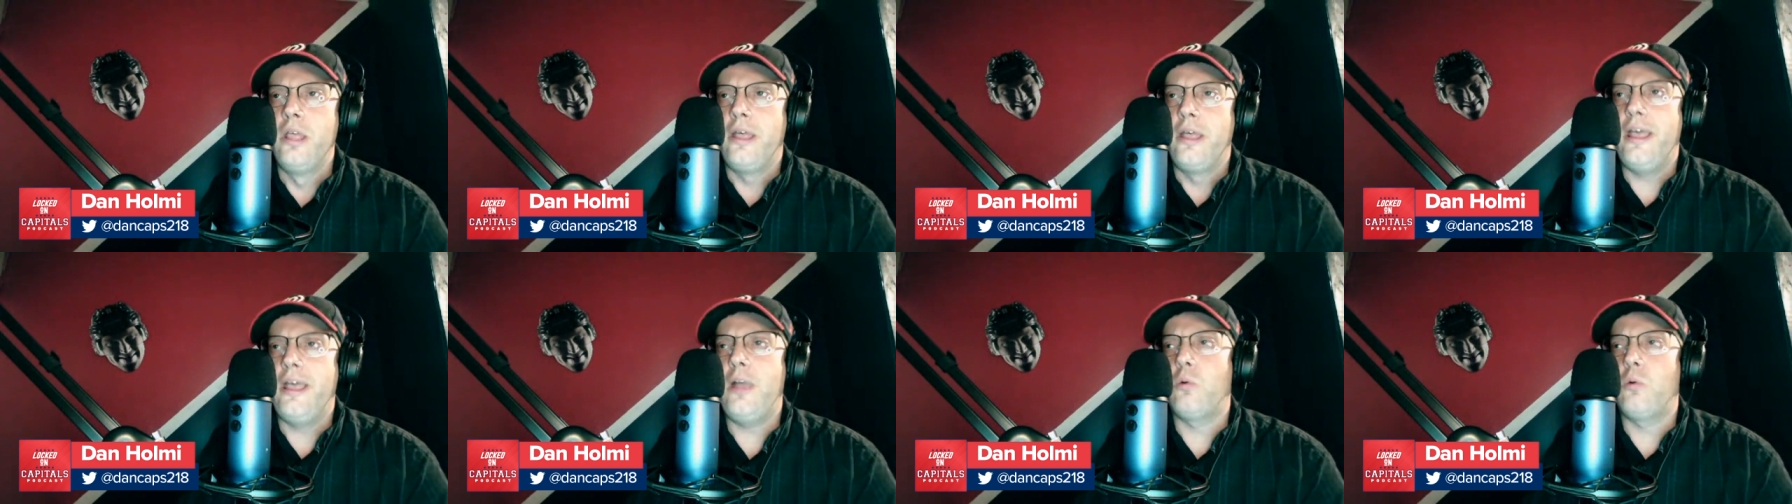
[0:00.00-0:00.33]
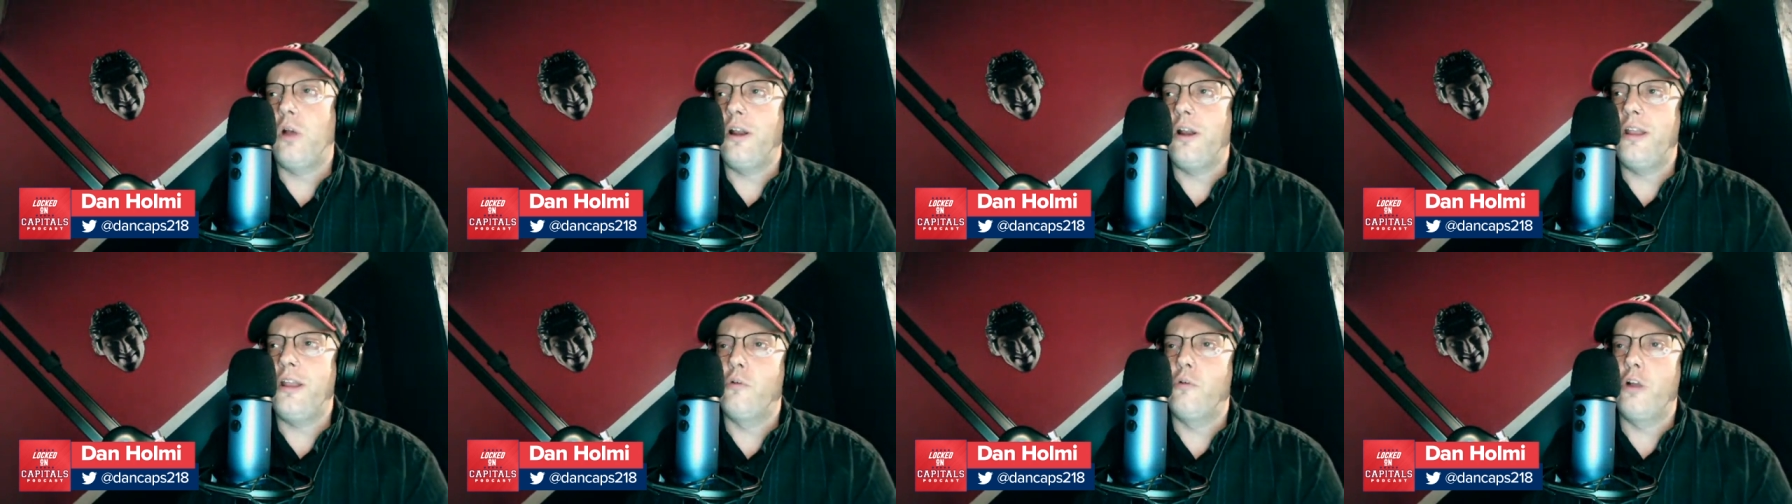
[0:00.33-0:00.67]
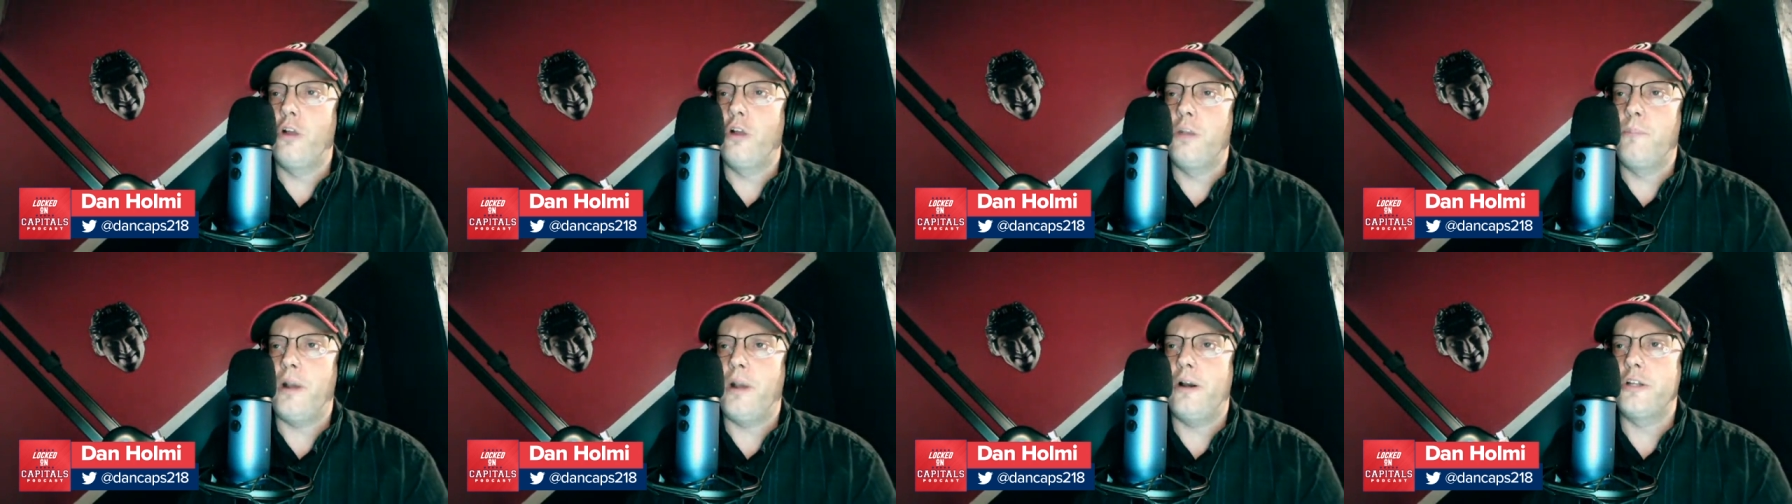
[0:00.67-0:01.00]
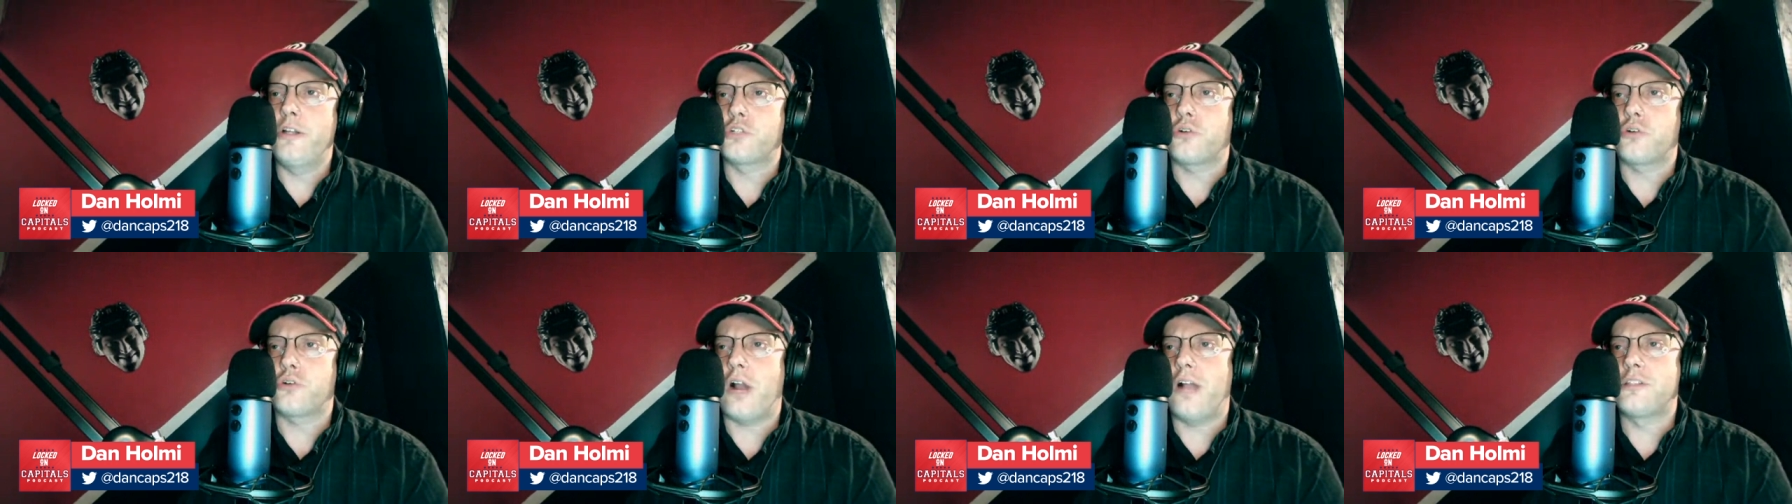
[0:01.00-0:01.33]
Hey, we're going to get rid of
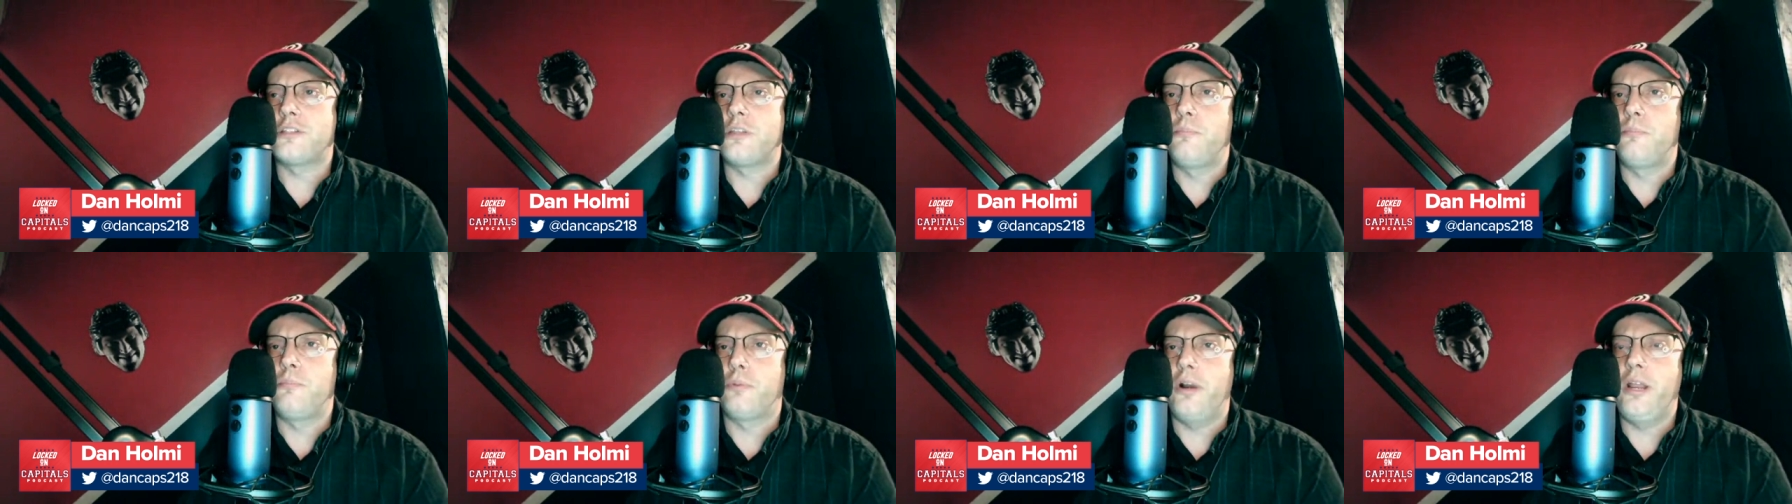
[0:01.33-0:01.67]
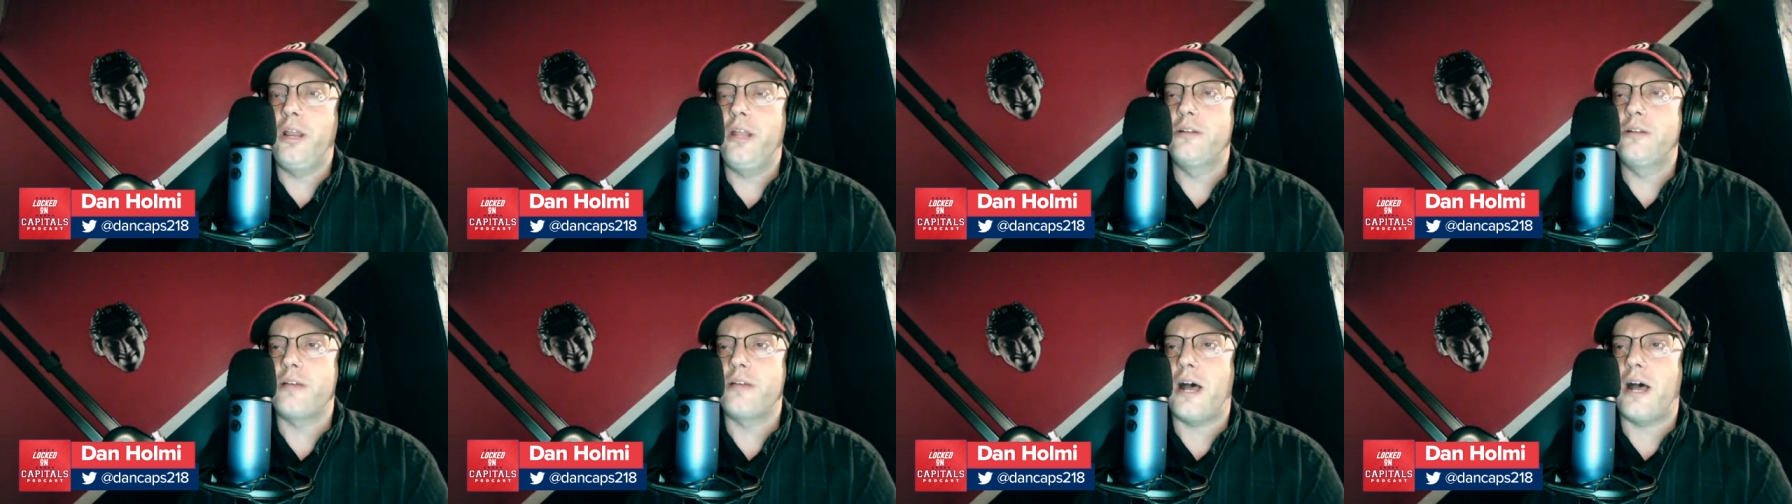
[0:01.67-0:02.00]
Barry Trotz and bring in